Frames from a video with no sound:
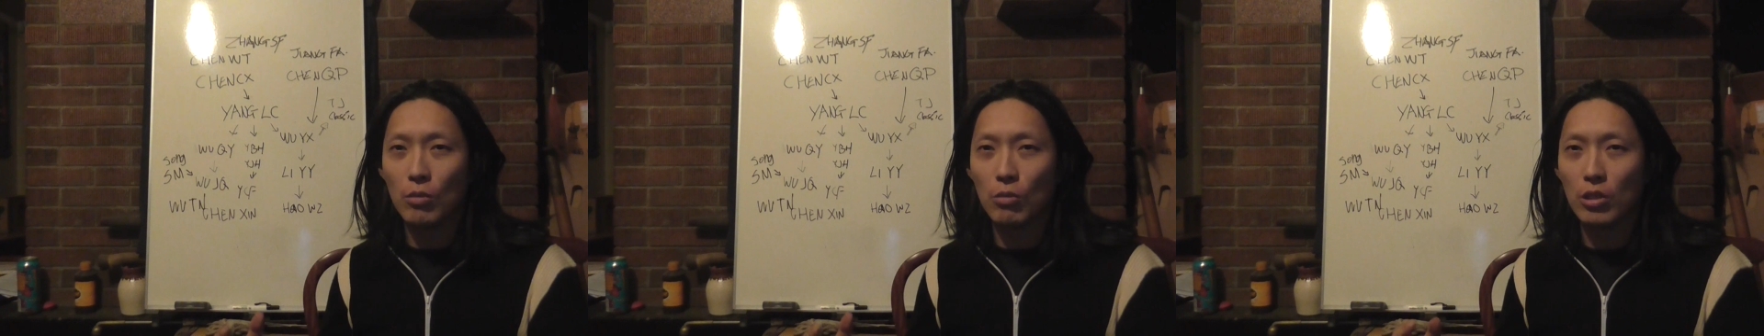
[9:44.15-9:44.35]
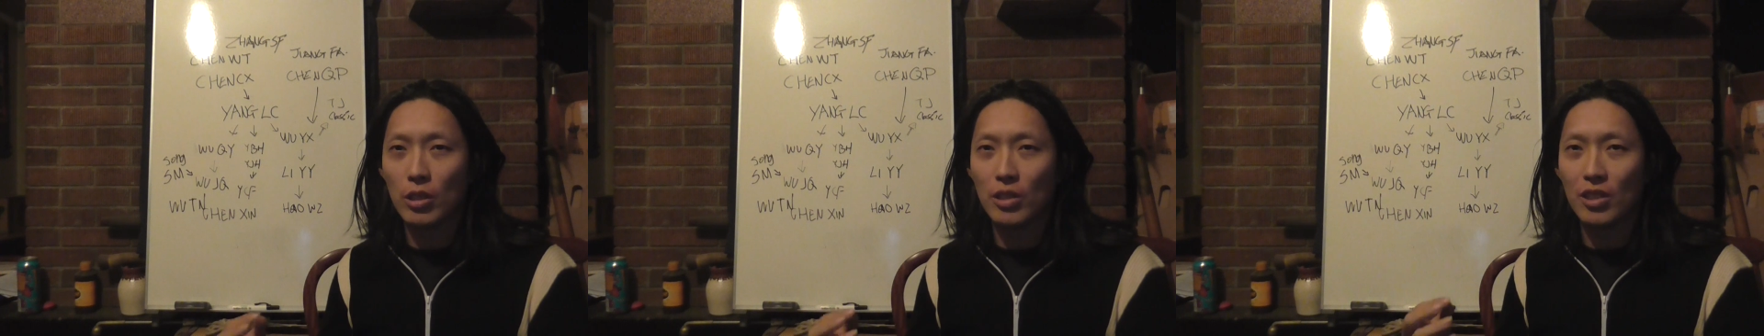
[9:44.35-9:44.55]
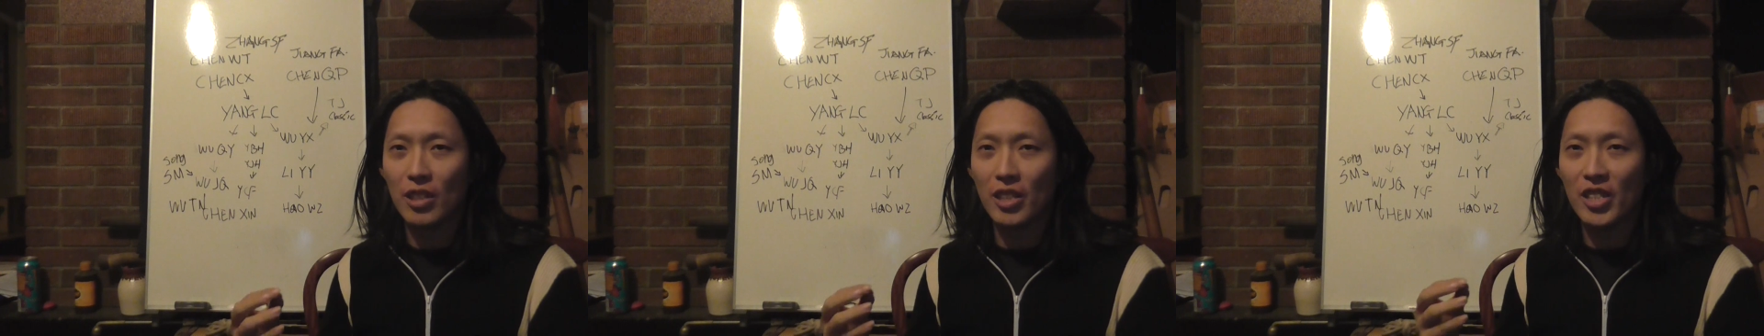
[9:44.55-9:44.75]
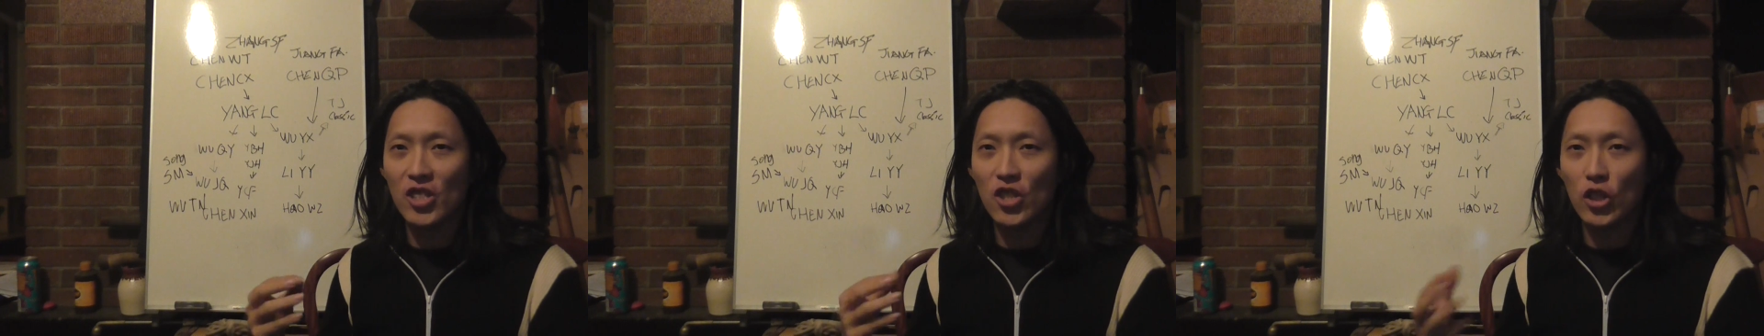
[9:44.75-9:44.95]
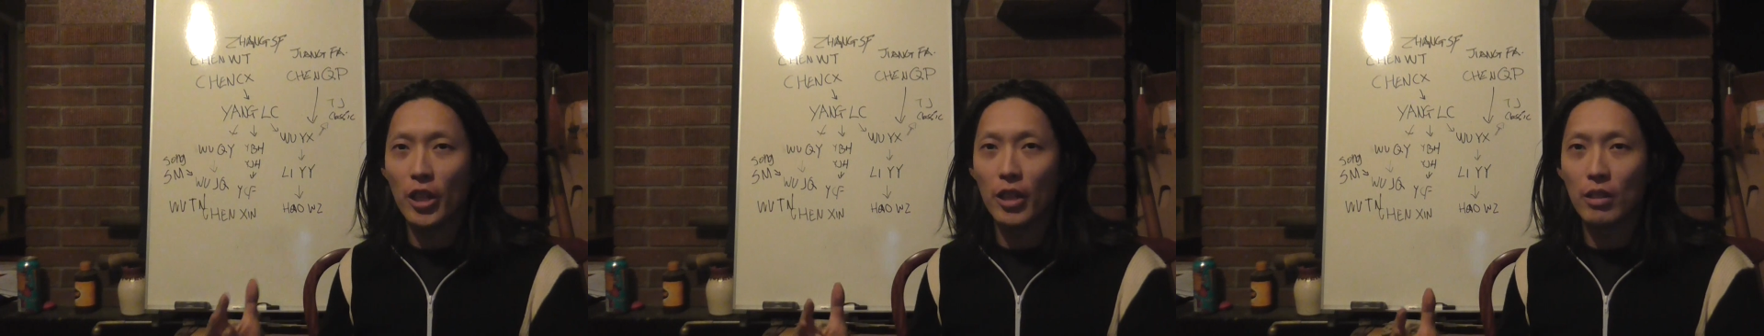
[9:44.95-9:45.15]
which is
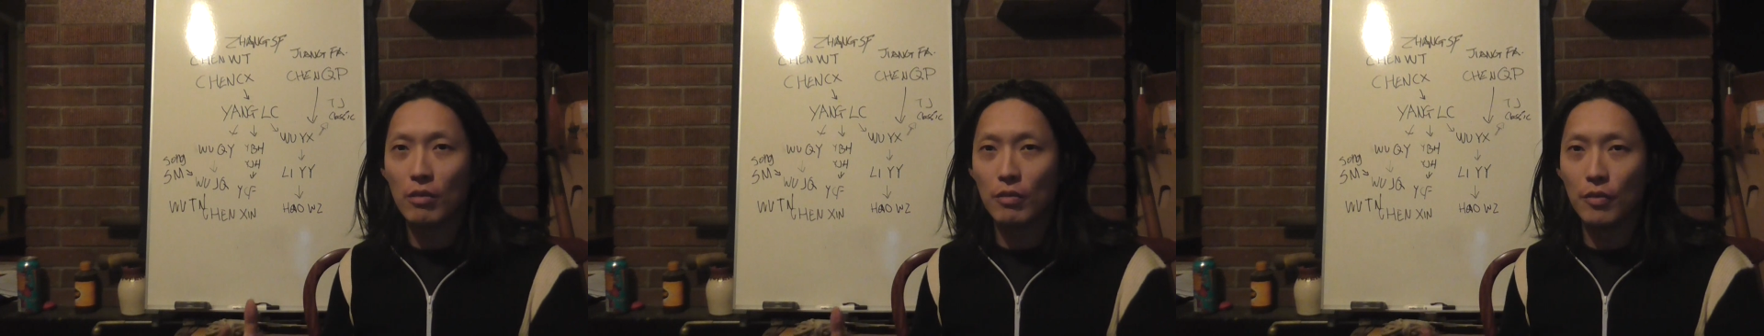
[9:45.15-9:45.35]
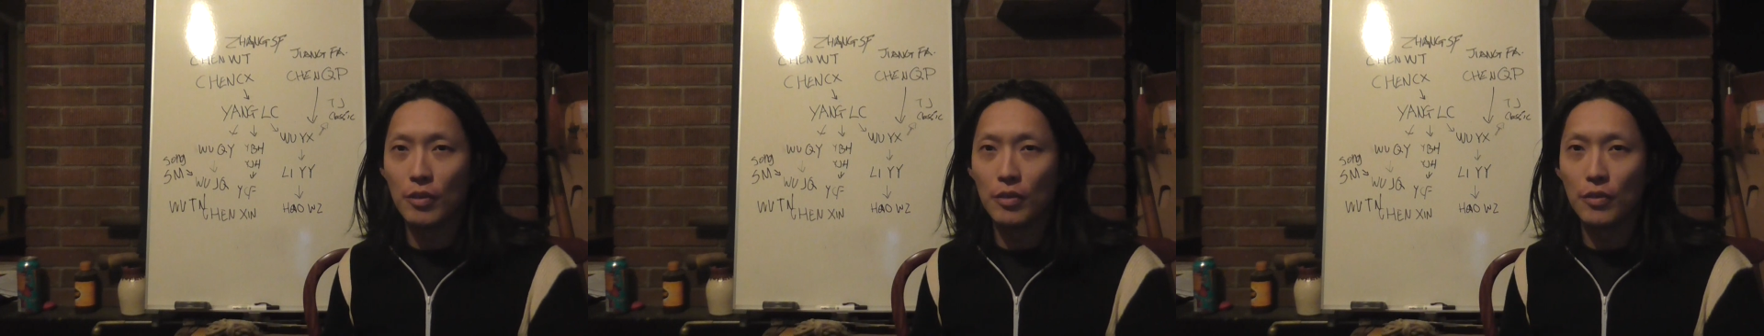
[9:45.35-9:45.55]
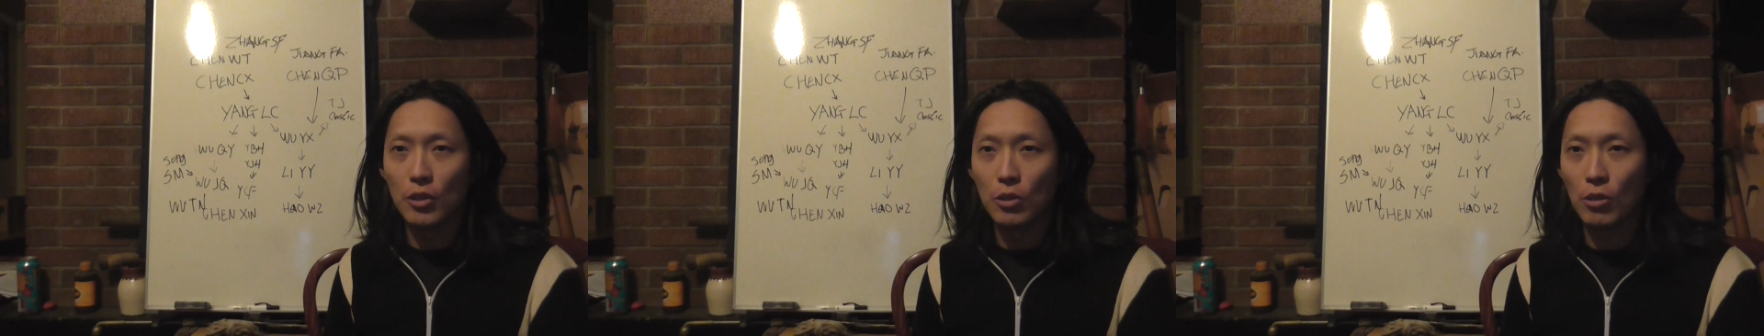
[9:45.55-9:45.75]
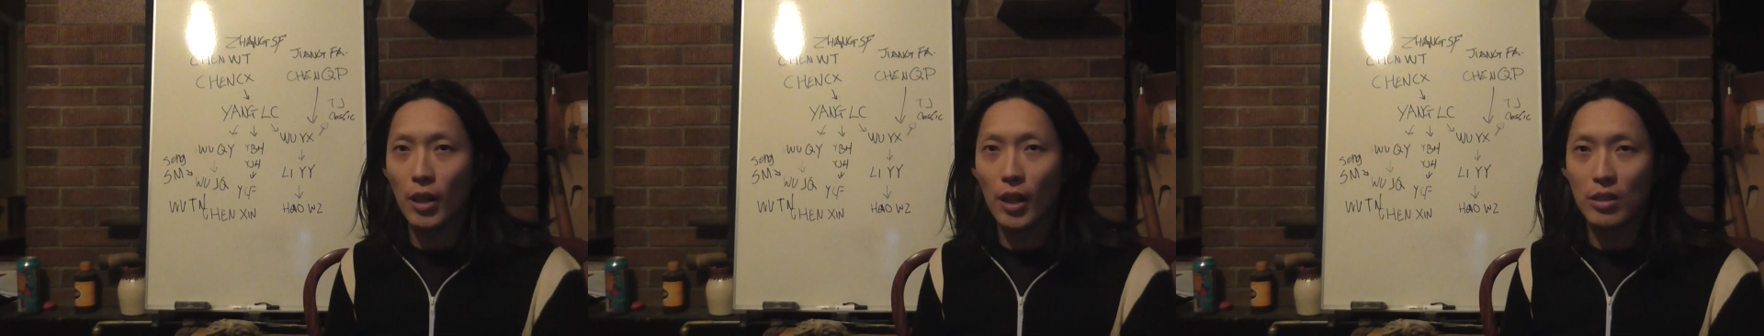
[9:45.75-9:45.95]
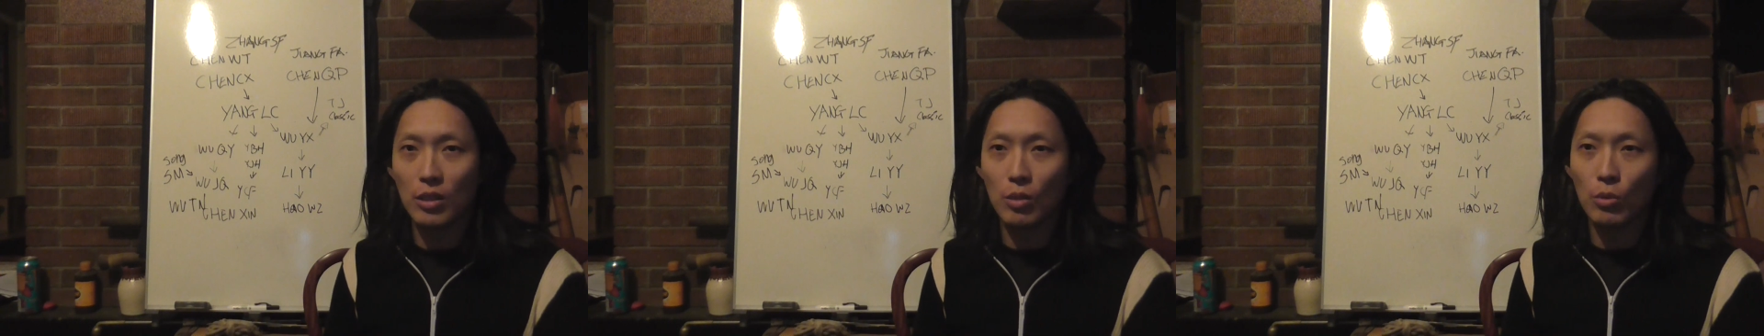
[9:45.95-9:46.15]
I Ching for you
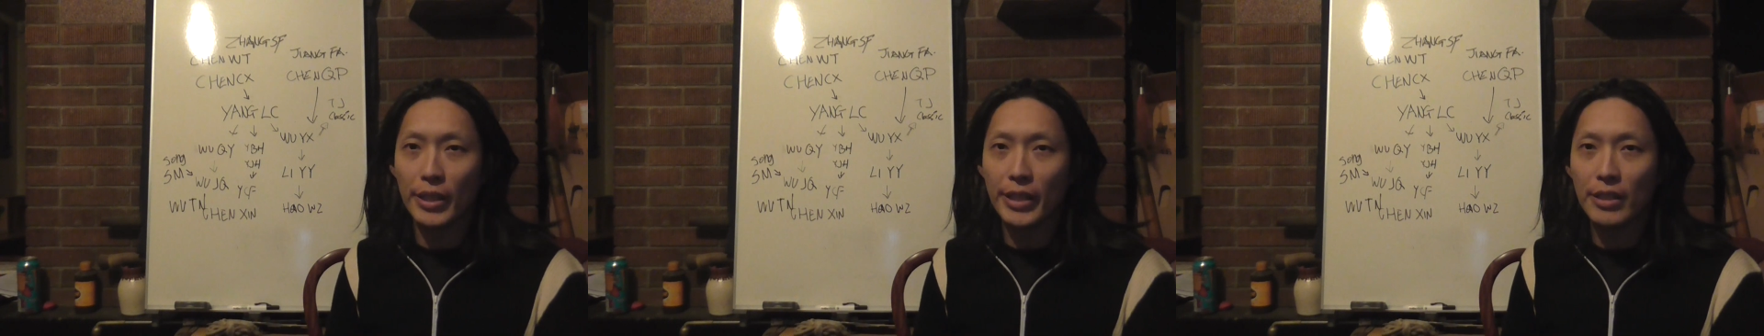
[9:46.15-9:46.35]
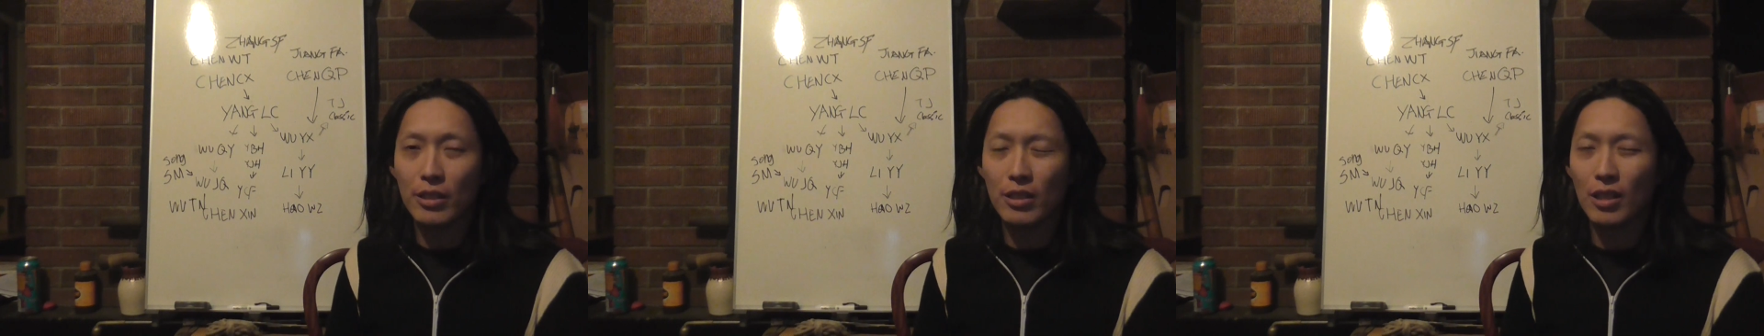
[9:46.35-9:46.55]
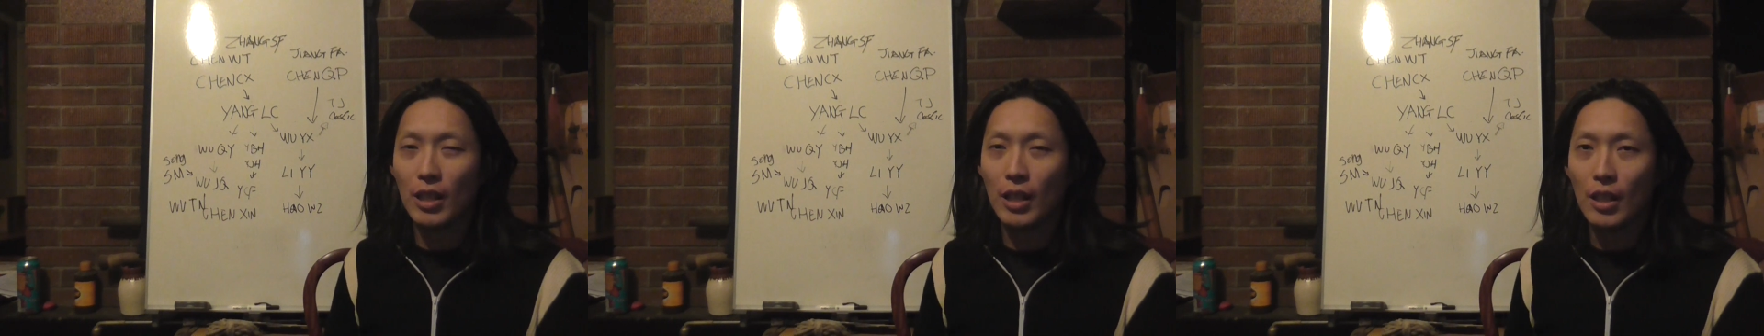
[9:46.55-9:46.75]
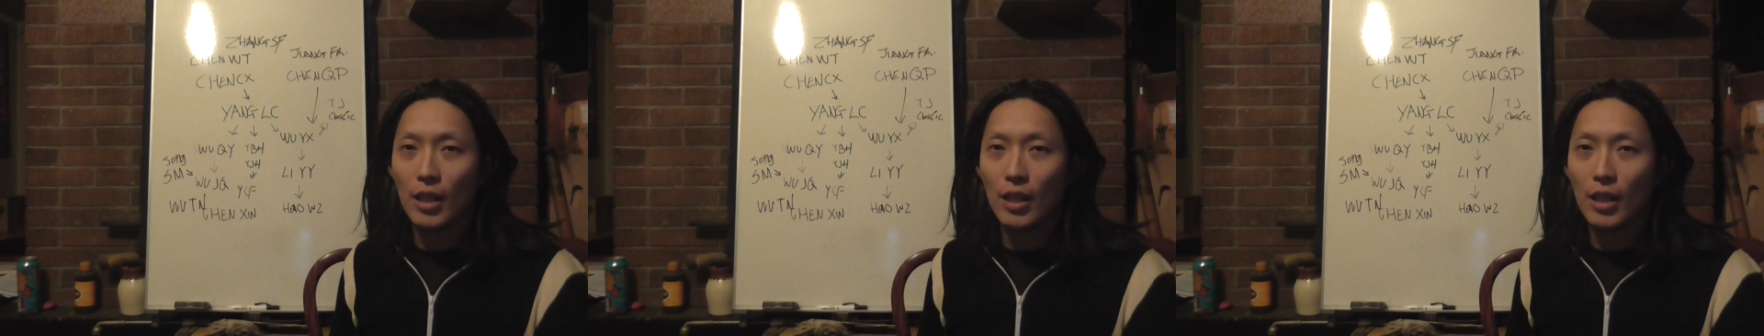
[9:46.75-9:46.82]
guys in the West,